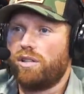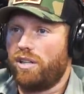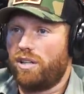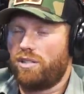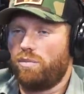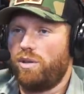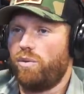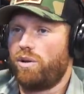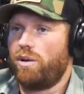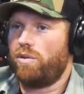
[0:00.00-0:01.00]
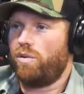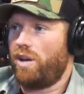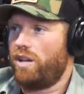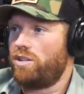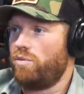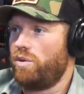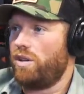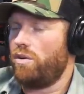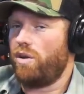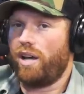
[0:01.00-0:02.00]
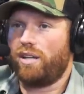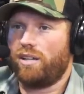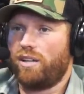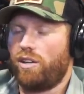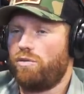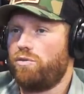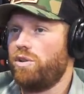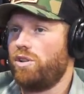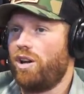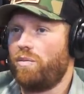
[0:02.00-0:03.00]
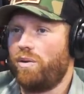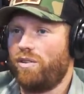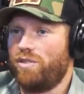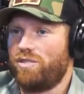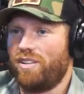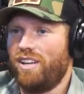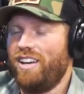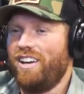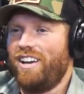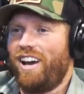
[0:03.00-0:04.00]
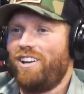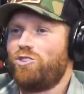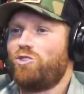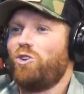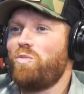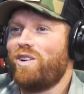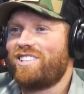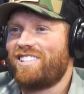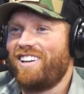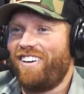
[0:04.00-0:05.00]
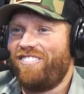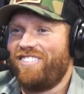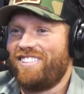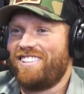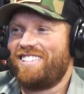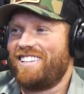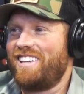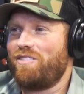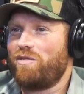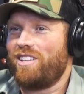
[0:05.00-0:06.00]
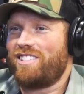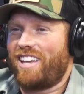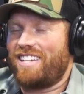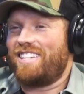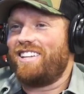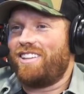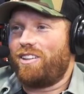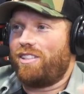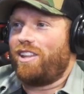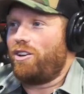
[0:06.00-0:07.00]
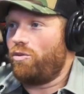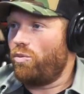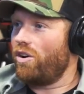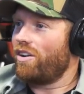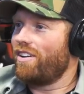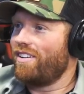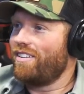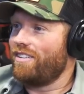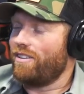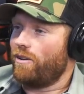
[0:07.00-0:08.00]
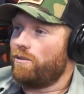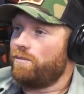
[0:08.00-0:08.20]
clinics and people would come to the ranch and we'd go hiking and I do free llama rentals. And I did so much stuff just to get this idea yeah. that they could work. Well, it know?